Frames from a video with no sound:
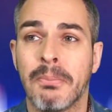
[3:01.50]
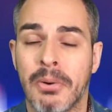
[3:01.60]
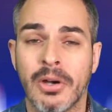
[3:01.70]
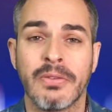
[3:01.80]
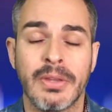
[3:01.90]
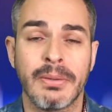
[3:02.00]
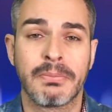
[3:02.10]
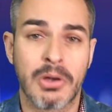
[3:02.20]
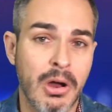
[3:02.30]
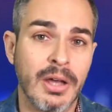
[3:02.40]
part of the
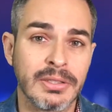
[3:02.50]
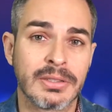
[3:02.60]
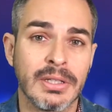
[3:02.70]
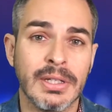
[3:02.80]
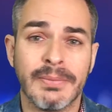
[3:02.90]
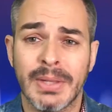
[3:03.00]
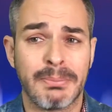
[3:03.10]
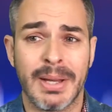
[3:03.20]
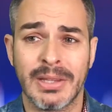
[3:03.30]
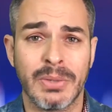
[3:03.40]
cost that
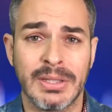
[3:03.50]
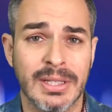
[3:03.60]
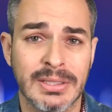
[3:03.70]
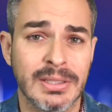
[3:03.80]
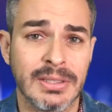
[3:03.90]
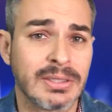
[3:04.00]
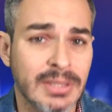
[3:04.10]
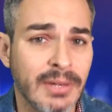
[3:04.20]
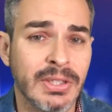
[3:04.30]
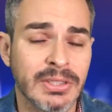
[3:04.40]
by the way tesla
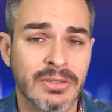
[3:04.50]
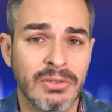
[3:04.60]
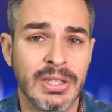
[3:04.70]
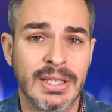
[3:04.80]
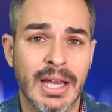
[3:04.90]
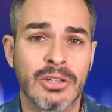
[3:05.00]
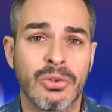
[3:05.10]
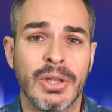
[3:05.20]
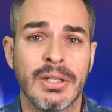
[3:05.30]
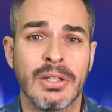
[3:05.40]
itself doesn't really
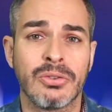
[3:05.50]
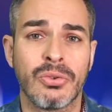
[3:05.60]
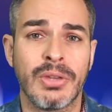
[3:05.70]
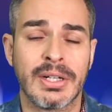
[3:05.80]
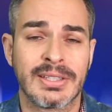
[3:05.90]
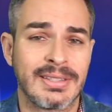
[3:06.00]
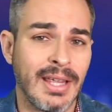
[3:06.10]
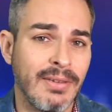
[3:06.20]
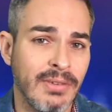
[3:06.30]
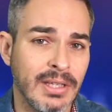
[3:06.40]
calculate into their
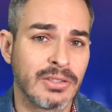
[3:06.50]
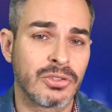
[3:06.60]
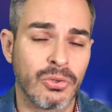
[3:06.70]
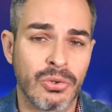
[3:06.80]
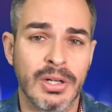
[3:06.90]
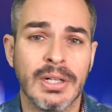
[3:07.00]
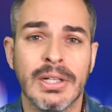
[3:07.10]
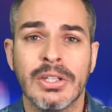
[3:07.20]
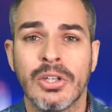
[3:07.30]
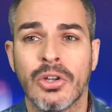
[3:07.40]
savings or
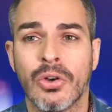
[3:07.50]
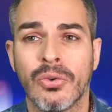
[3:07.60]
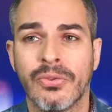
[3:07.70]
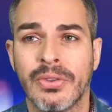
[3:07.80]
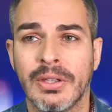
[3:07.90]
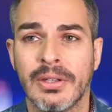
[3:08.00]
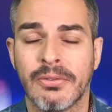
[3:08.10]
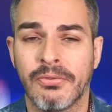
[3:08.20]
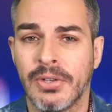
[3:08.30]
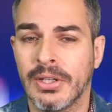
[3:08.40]
you know the
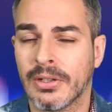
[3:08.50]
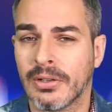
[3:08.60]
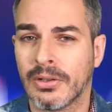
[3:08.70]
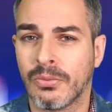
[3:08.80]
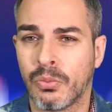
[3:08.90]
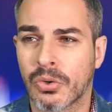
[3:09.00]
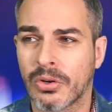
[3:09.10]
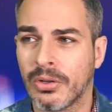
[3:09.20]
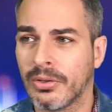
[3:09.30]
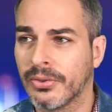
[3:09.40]
real
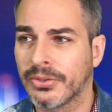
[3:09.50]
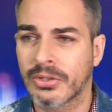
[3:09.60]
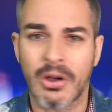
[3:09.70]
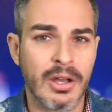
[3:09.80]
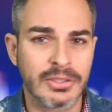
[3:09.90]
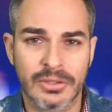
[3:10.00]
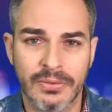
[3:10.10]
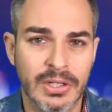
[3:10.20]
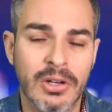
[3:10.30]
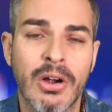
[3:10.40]
world cost of
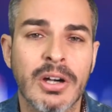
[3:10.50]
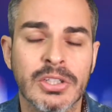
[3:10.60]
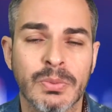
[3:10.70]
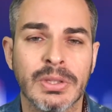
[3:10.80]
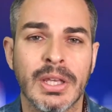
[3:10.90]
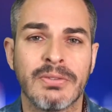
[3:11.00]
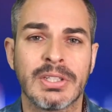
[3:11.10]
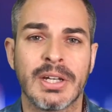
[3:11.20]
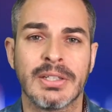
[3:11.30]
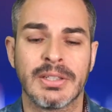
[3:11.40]
their cars when they
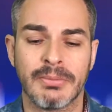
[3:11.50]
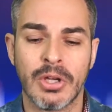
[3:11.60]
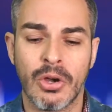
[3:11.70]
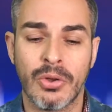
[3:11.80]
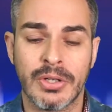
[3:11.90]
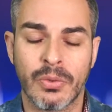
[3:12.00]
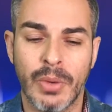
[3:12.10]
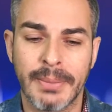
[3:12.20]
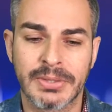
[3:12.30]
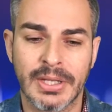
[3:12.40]
advertise them on their
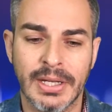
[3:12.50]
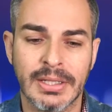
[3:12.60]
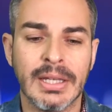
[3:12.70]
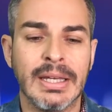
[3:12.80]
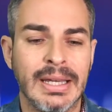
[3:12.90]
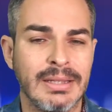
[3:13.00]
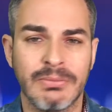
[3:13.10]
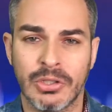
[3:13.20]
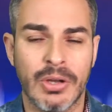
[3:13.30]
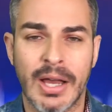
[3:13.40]
website and
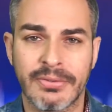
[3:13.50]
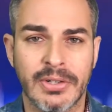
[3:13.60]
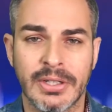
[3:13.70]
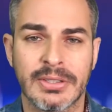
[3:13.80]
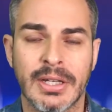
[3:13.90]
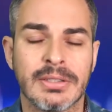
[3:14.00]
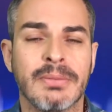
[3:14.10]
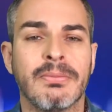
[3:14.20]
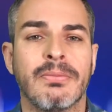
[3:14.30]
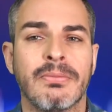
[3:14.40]
you know i've criticized
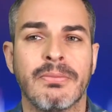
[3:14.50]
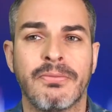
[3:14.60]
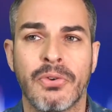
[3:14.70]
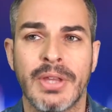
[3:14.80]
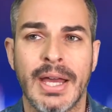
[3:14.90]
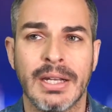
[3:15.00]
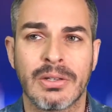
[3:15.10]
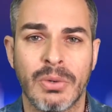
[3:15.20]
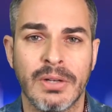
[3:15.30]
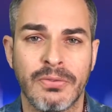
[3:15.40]
them for that and
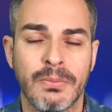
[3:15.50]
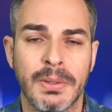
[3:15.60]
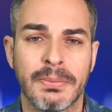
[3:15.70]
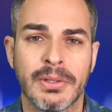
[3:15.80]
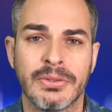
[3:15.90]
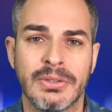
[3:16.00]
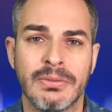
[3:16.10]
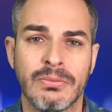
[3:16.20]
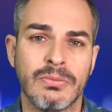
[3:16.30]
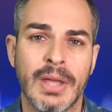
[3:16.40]
quite a few people
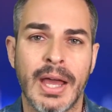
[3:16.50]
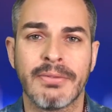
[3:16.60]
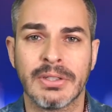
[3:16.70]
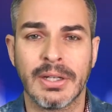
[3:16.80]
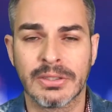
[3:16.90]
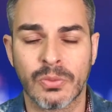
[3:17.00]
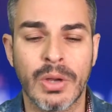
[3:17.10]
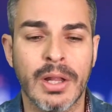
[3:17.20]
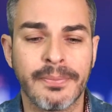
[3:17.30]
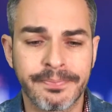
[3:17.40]
have uh, as
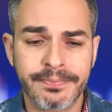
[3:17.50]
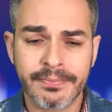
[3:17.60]
well